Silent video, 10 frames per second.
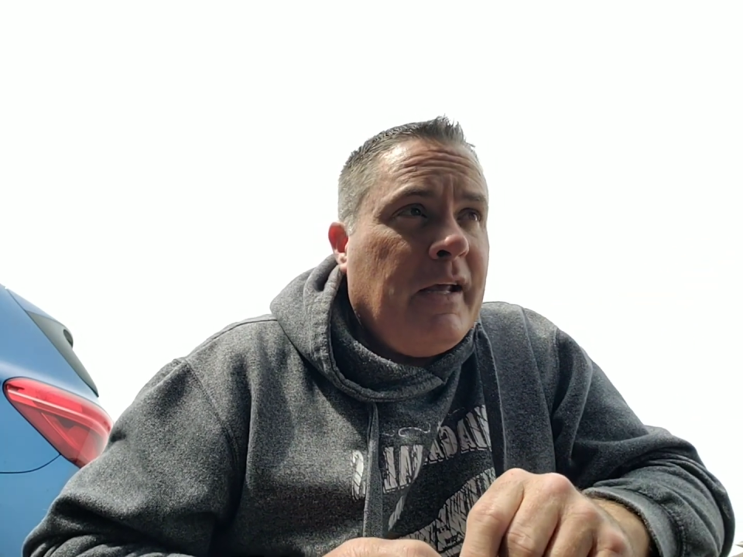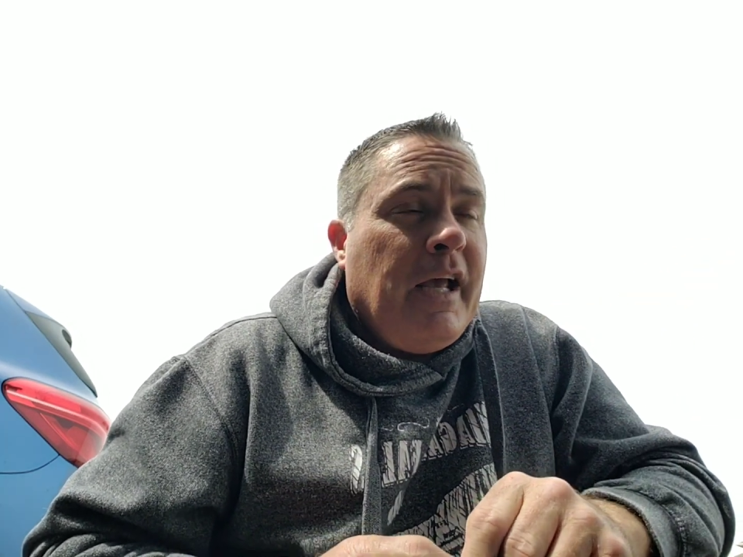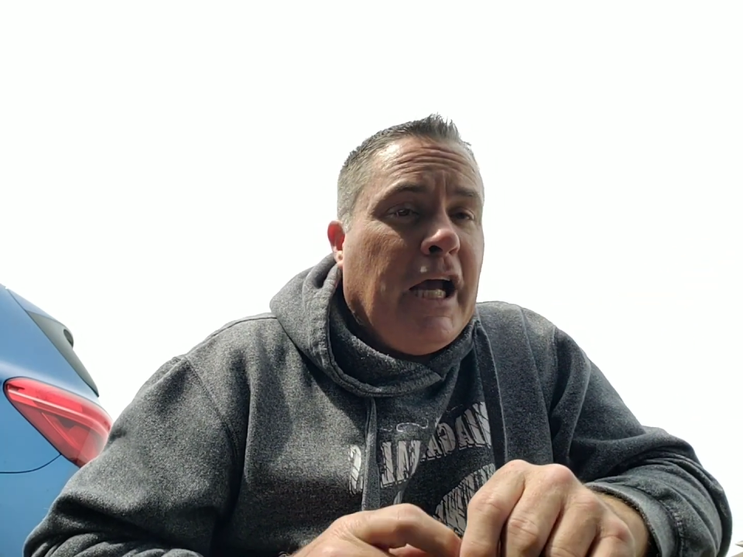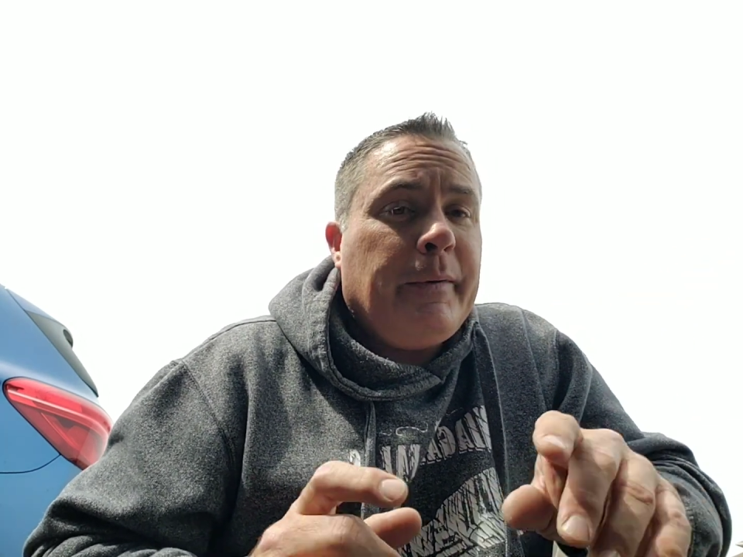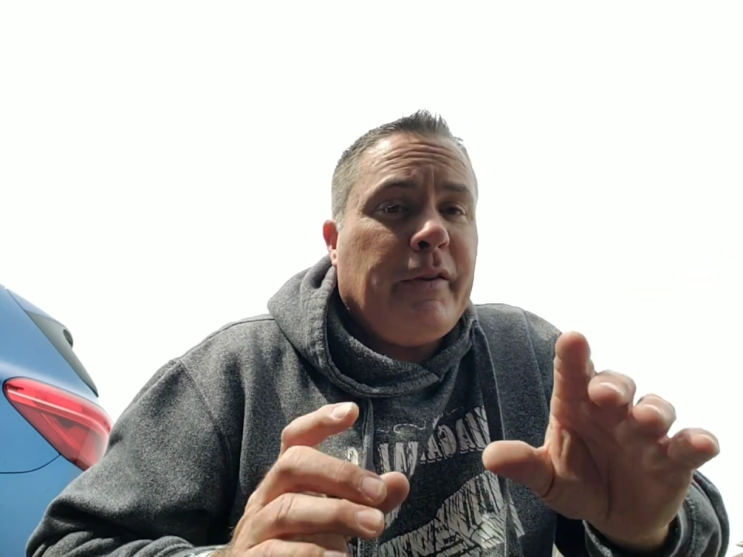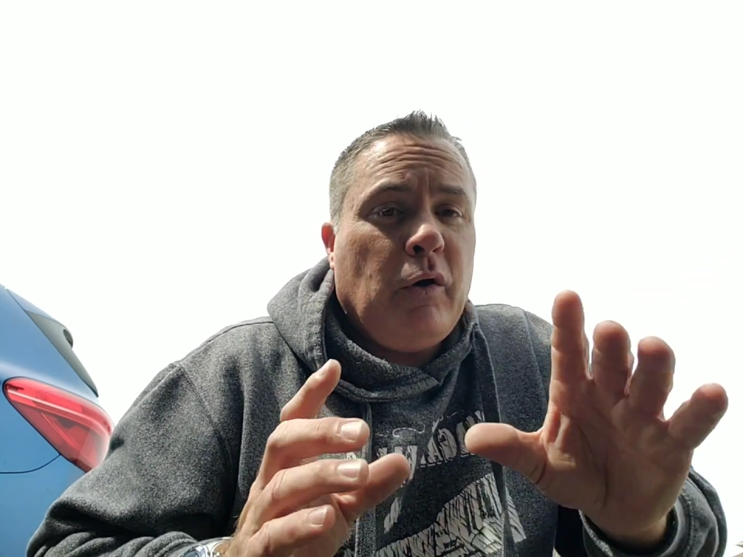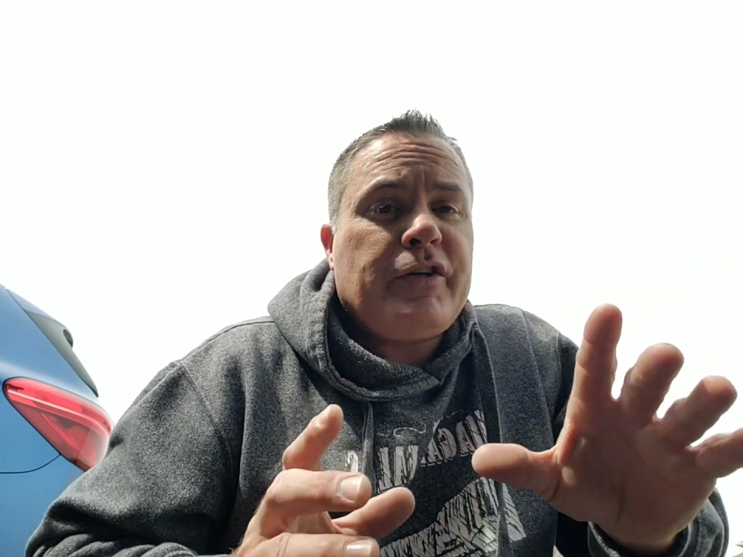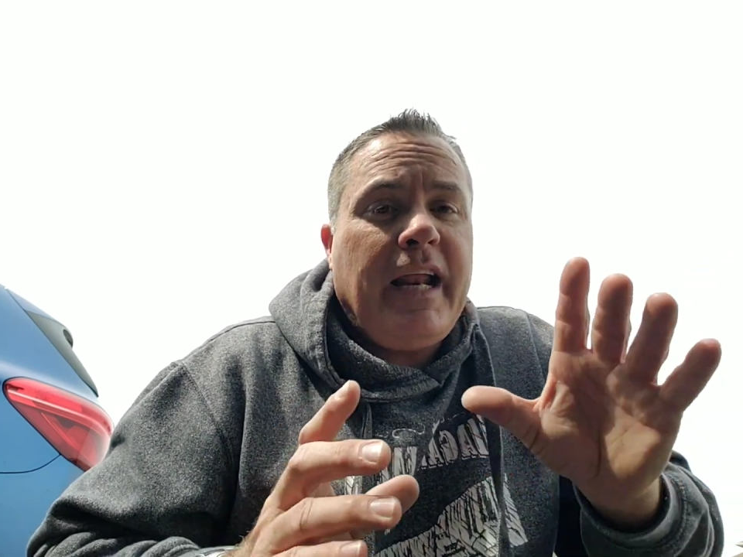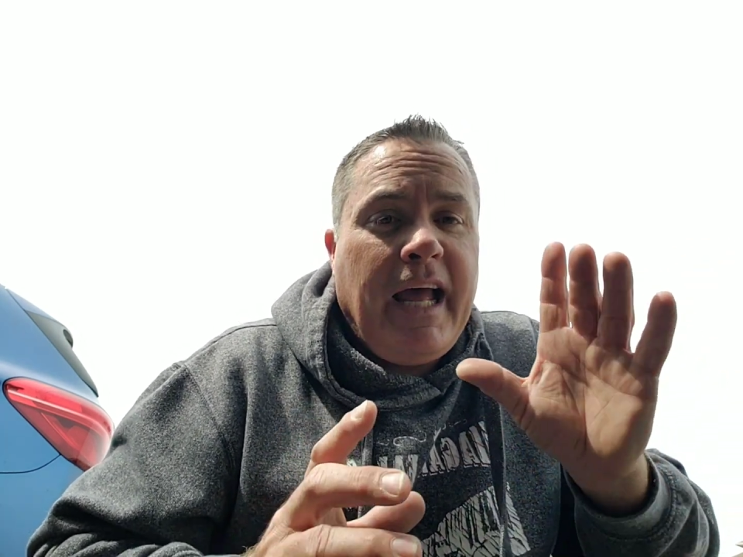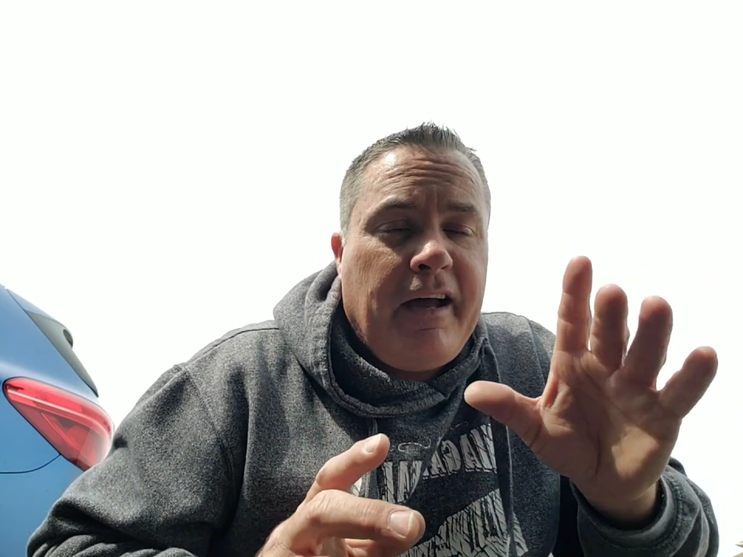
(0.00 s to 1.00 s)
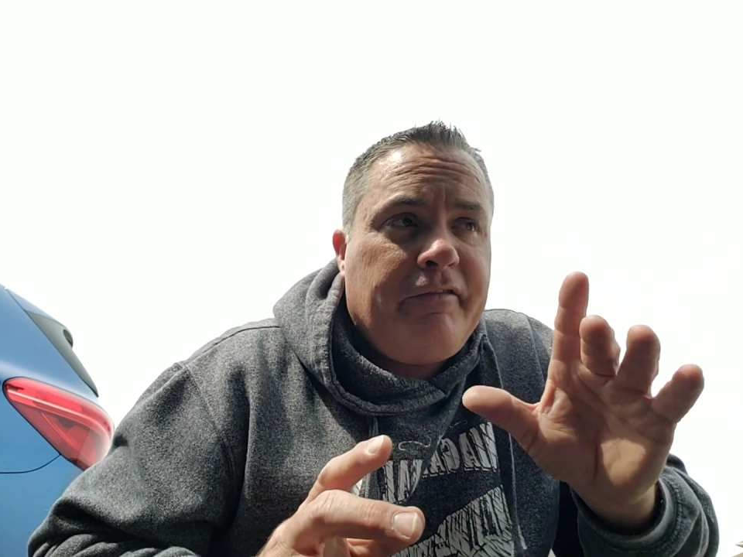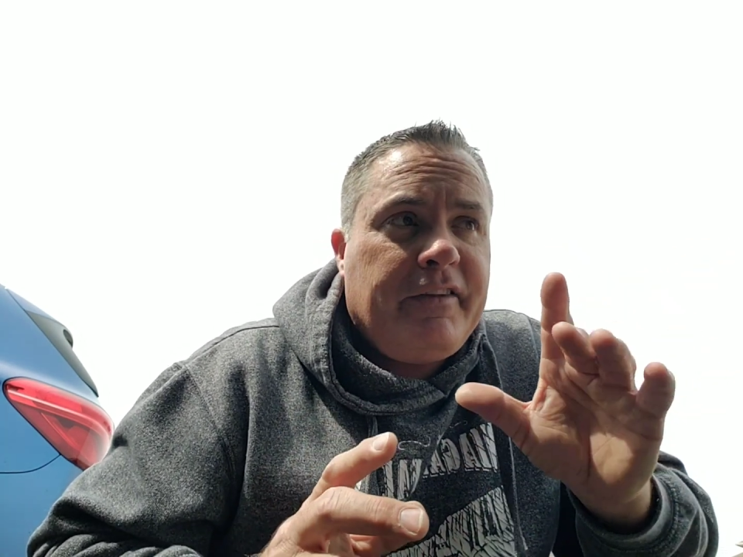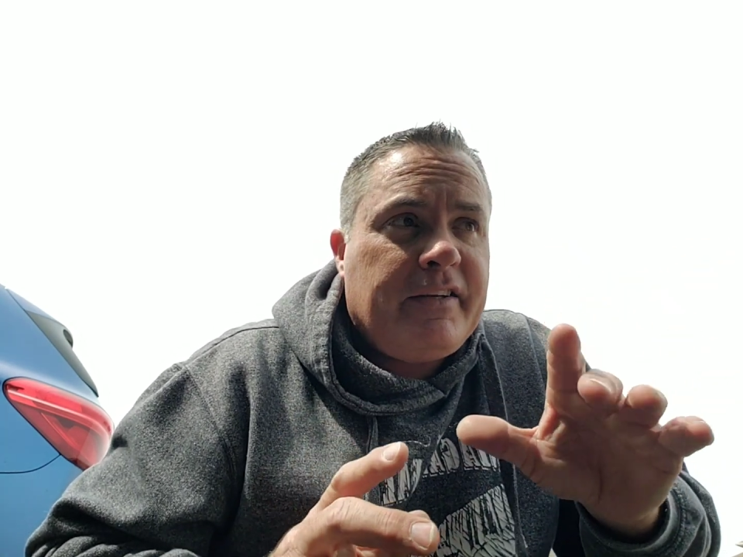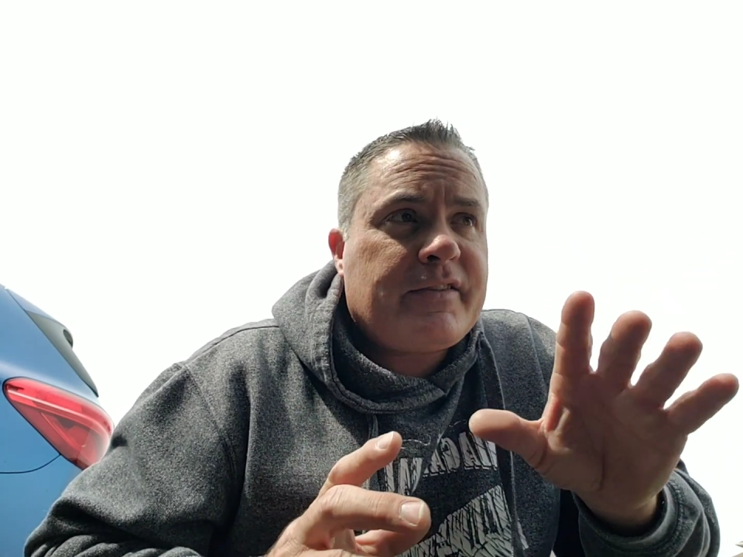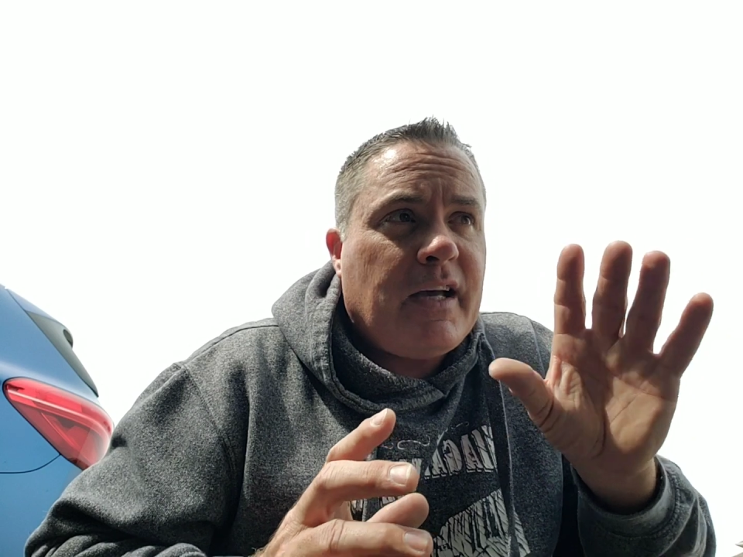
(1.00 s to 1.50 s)
Anyway, those that have
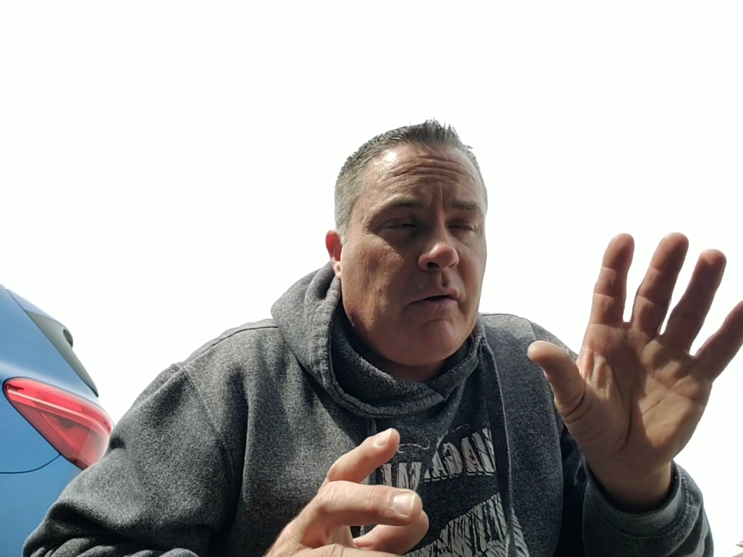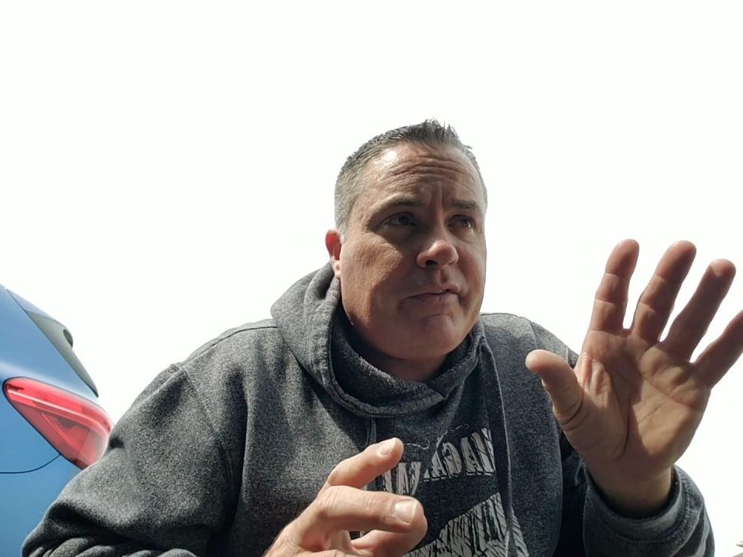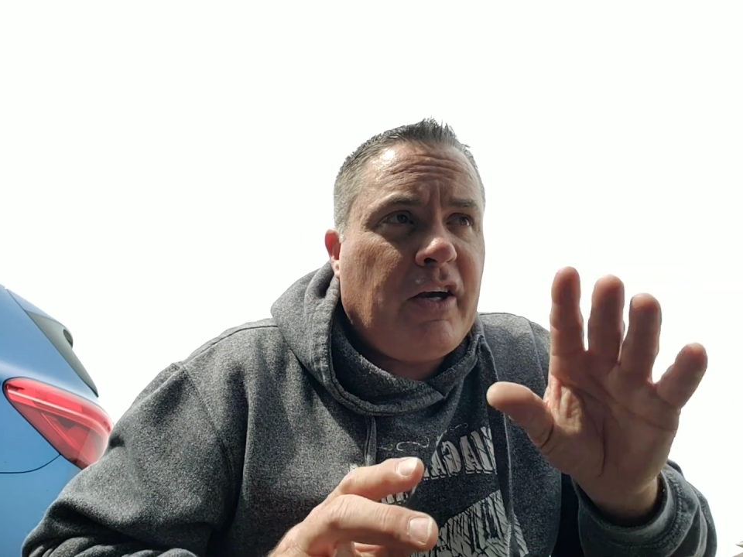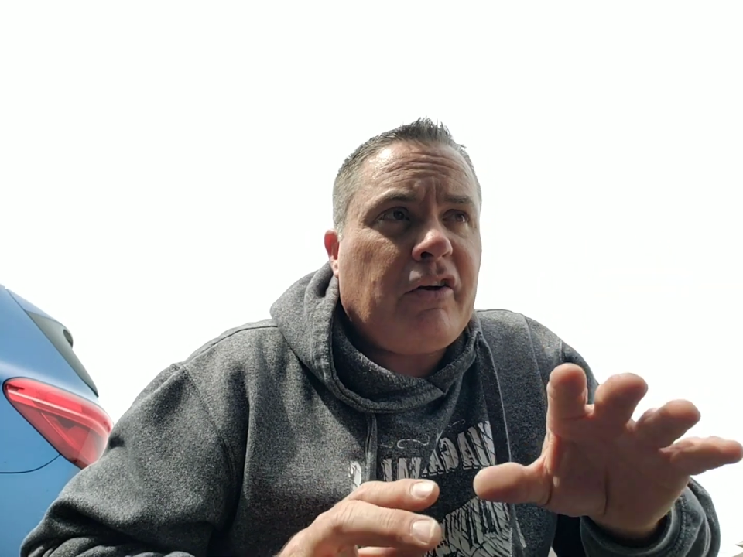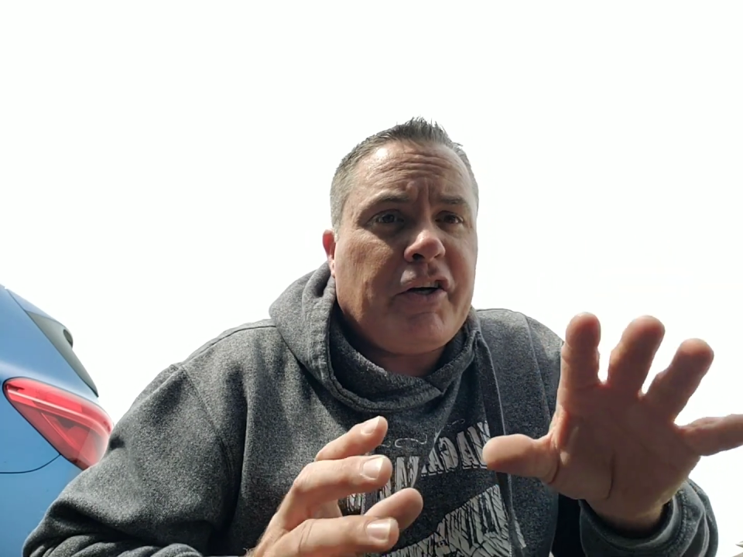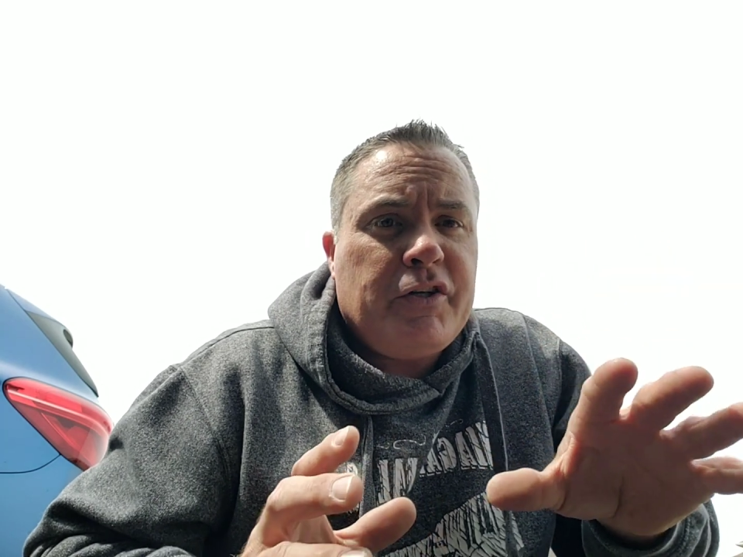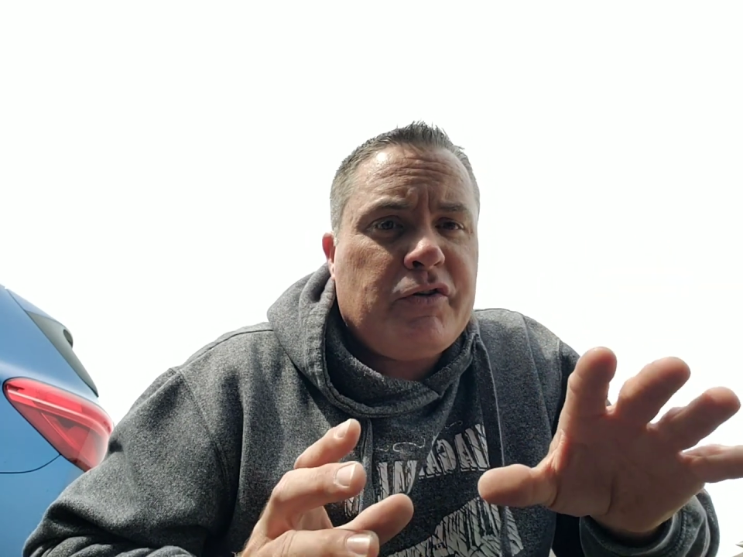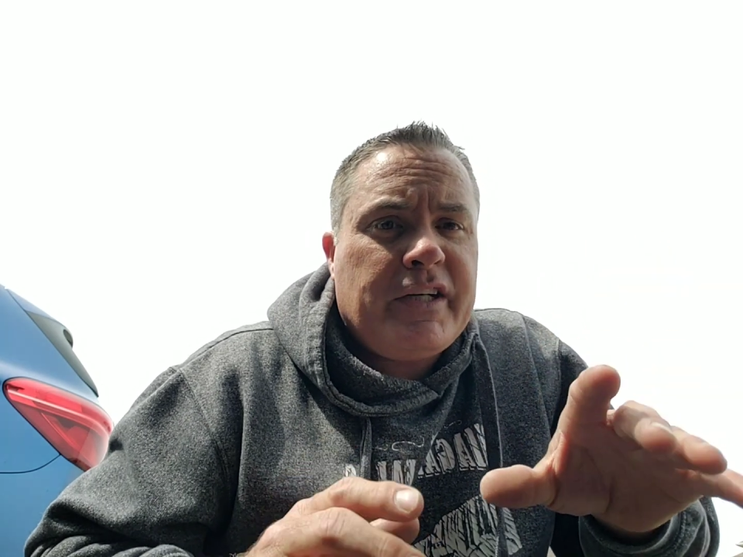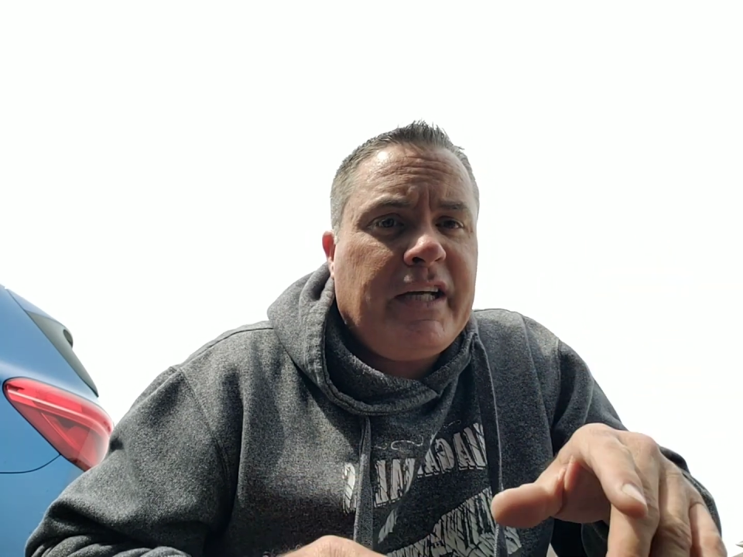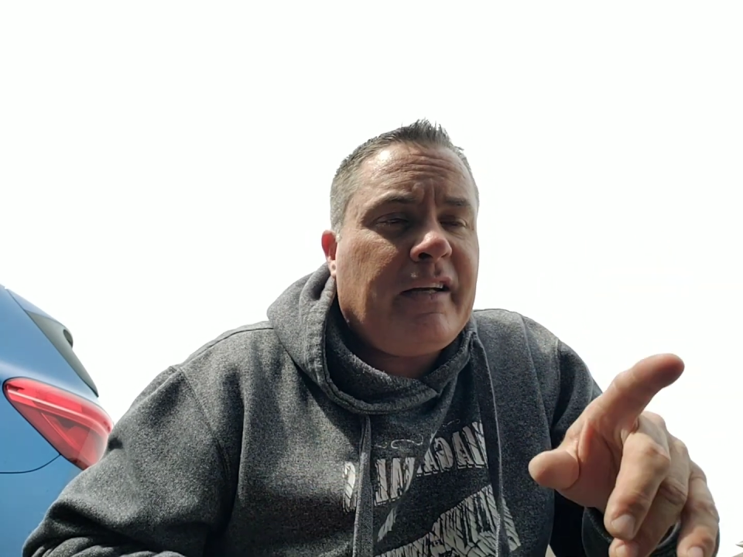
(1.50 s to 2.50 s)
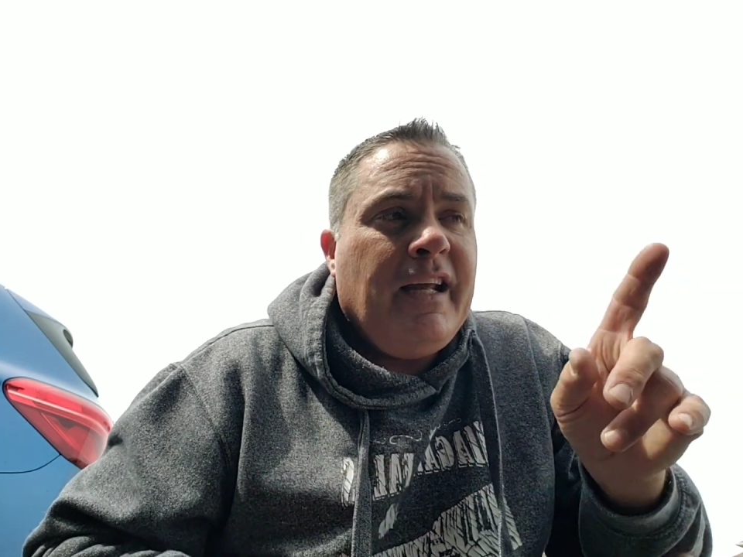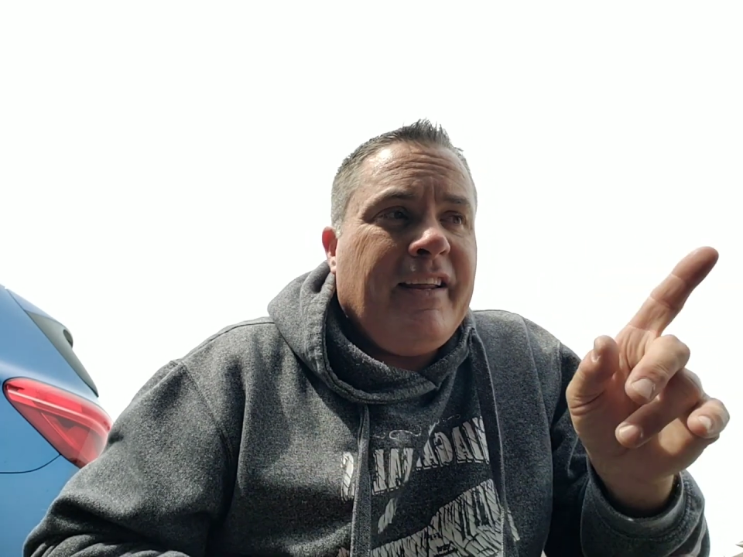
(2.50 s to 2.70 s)
this out there and are using it,